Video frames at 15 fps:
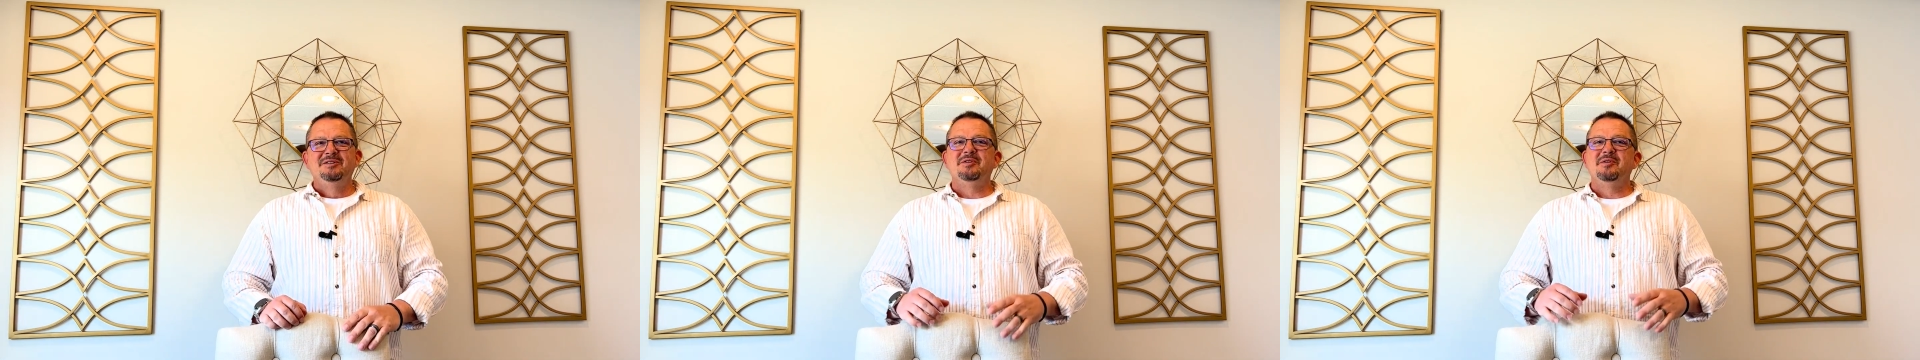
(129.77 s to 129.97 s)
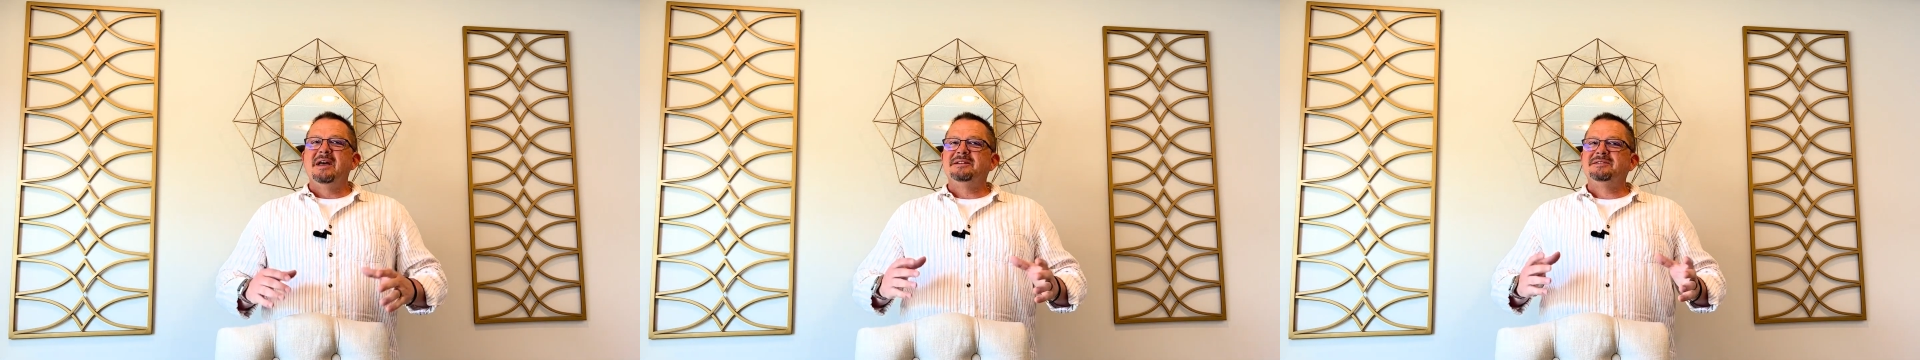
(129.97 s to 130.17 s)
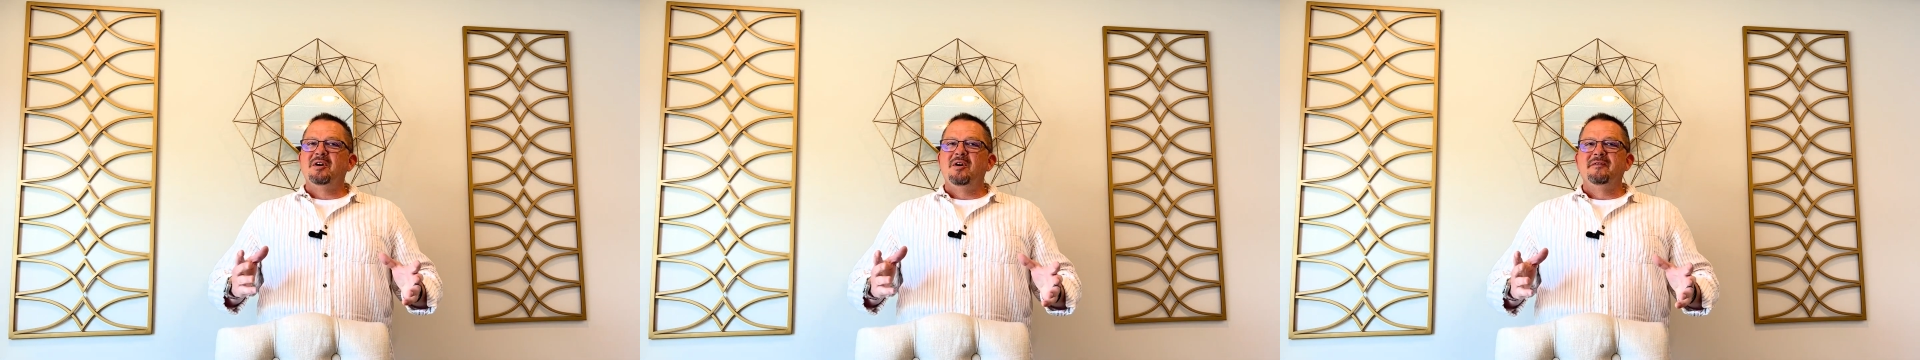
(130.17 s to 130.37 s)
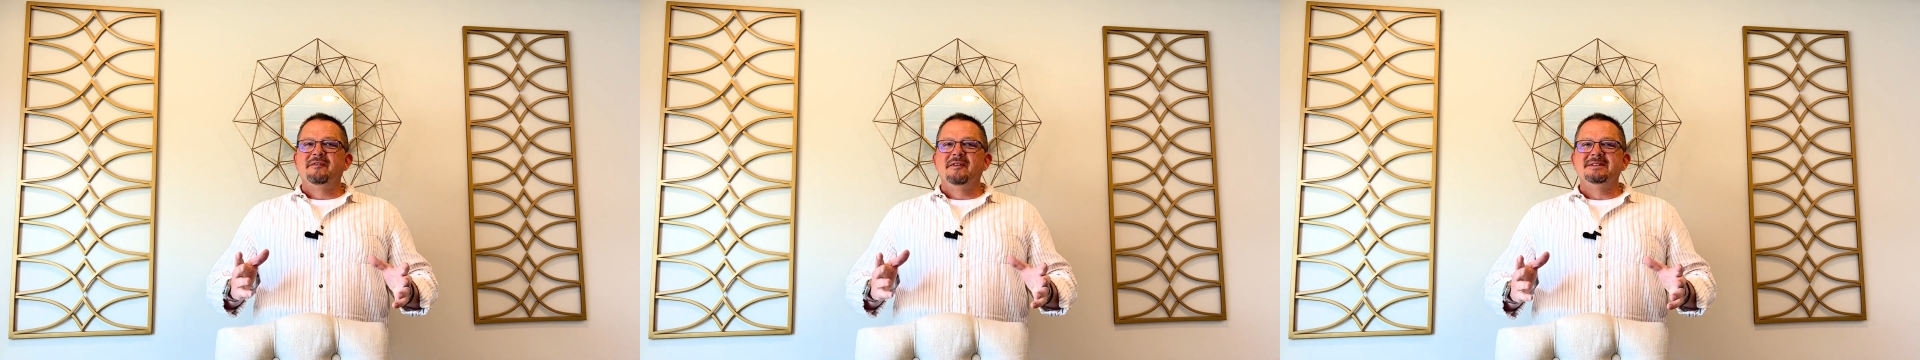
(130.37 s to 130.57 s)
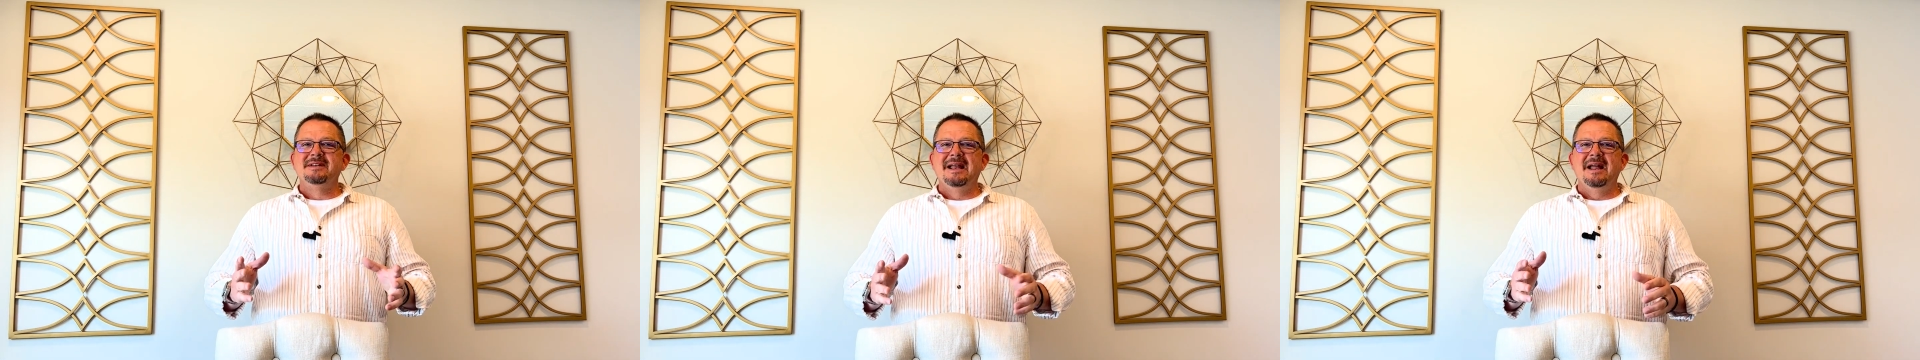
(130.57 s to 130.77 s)
So that's all
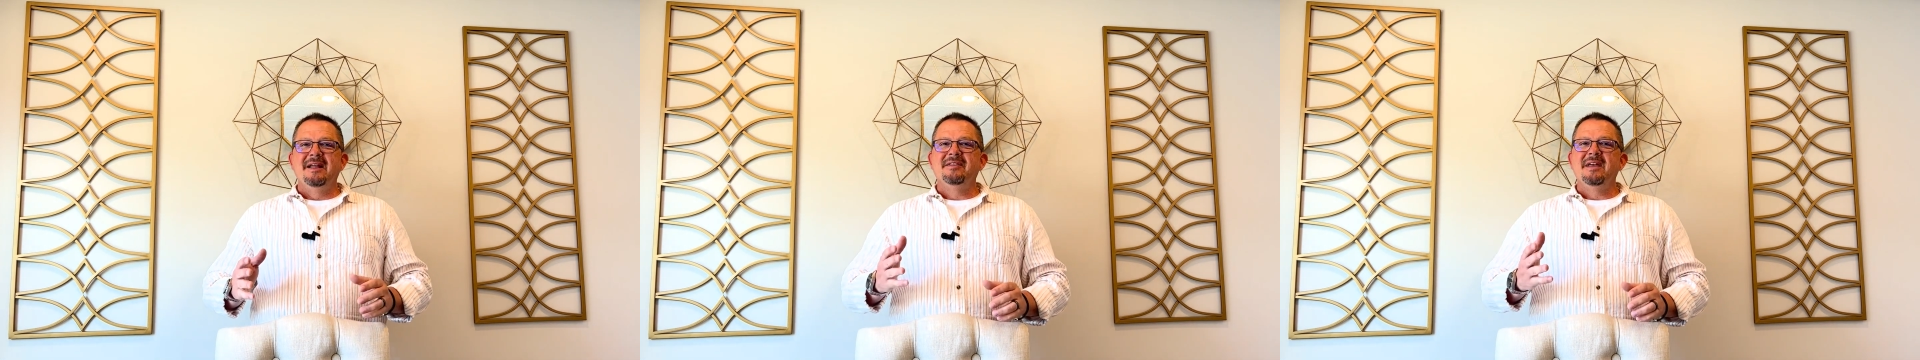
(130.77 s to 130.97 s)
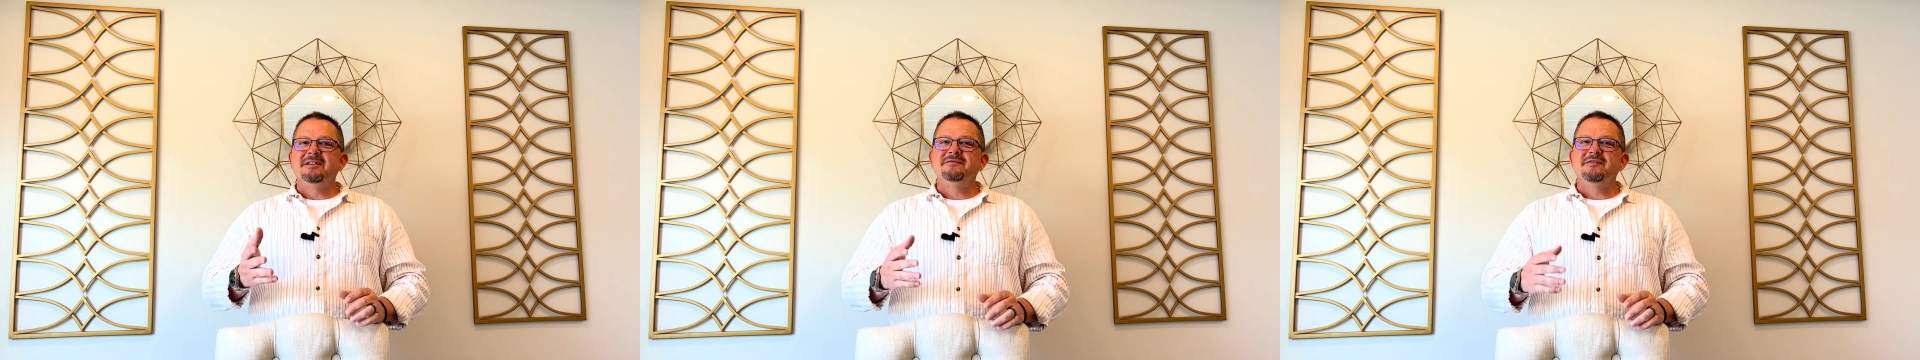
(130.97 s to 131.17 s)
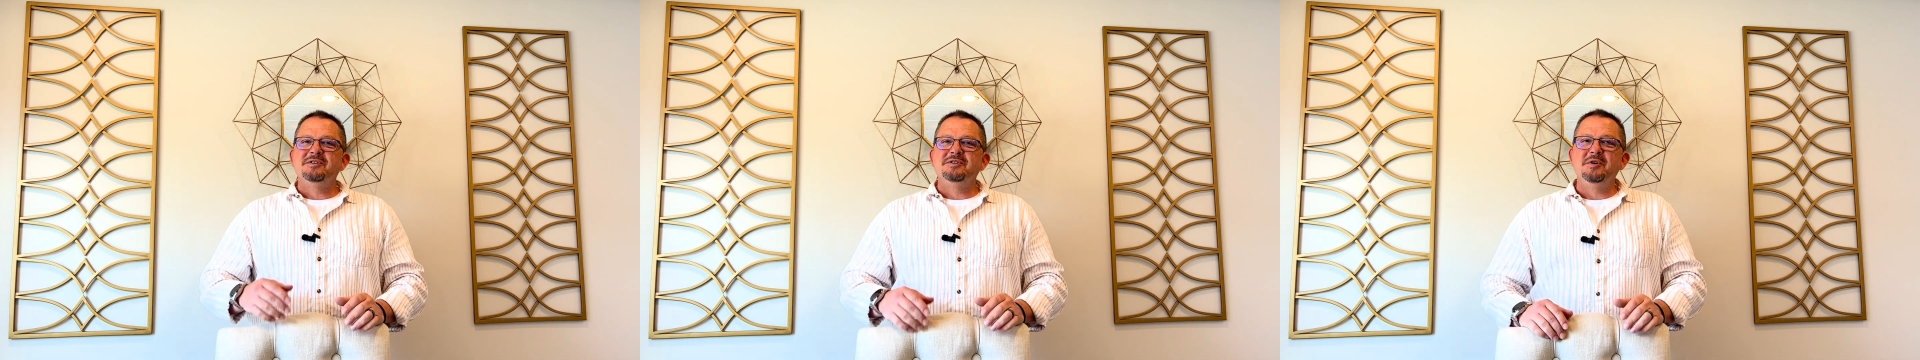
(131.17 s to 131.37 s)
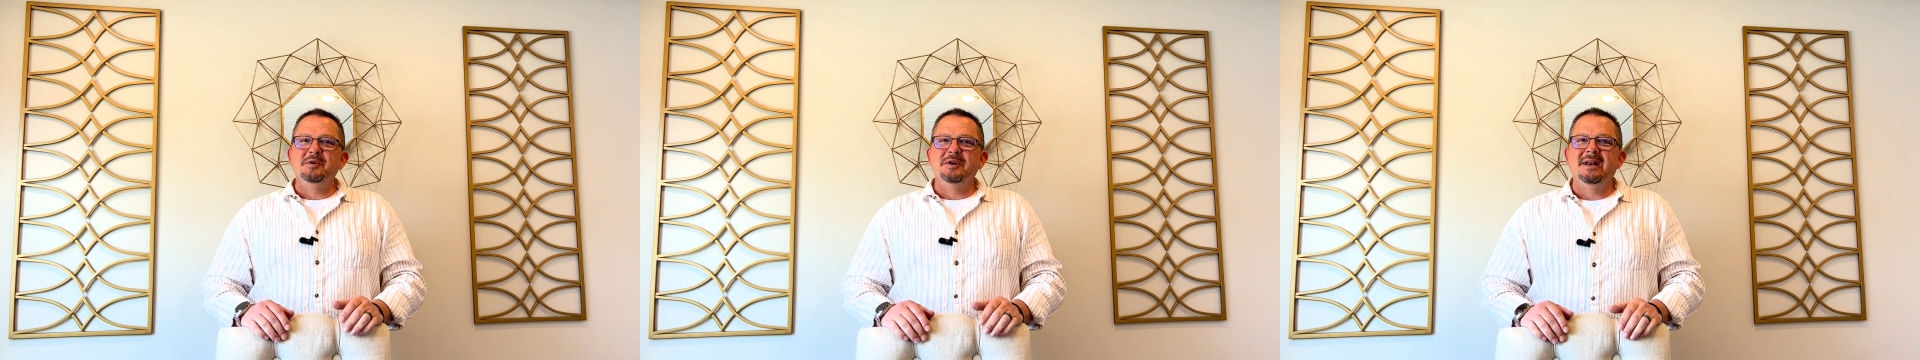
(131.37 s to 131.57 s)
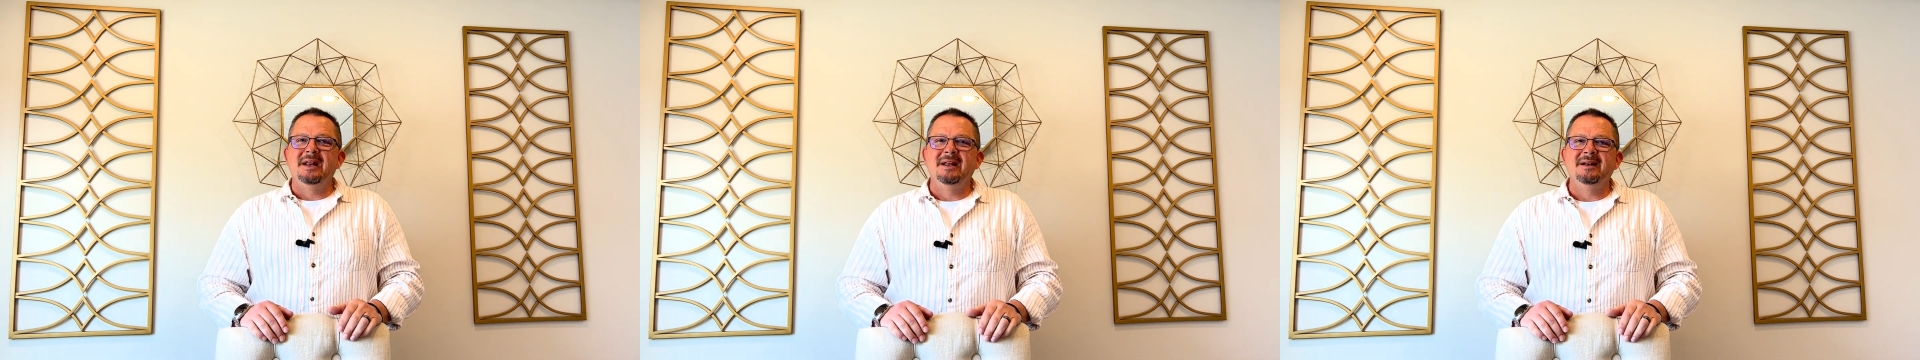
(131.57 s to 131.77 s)
for today. Thanks for
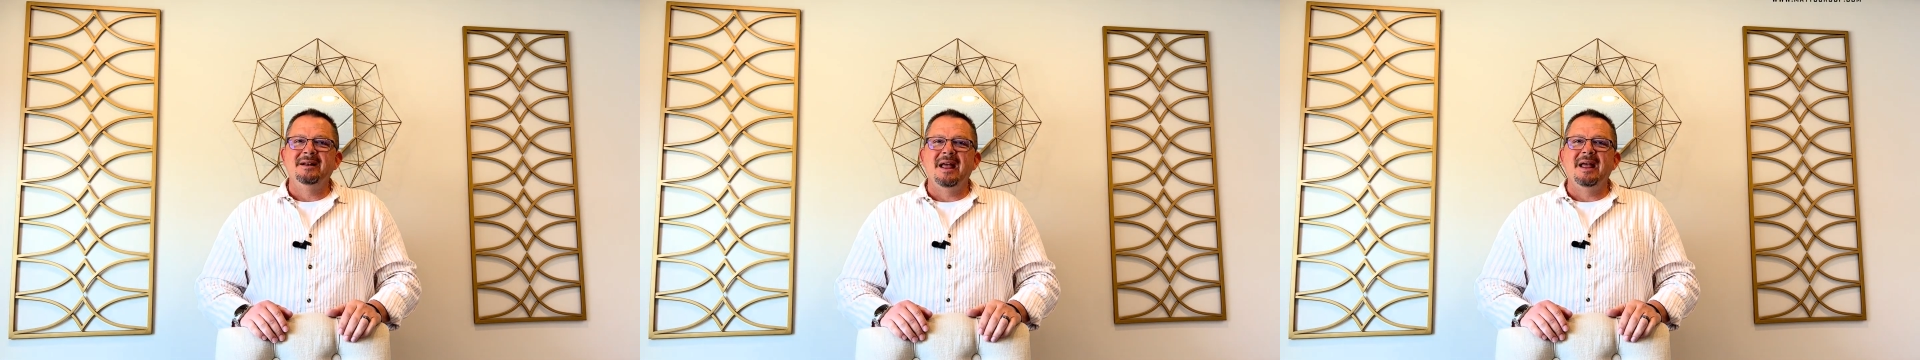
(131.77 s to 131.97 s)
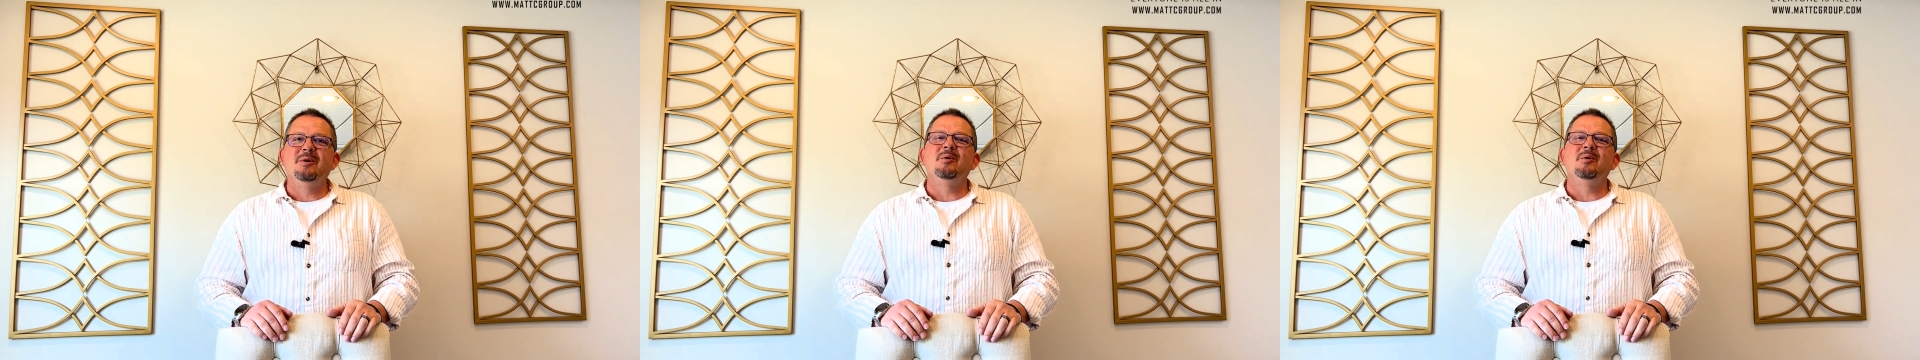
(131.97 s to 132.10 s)
tuning in,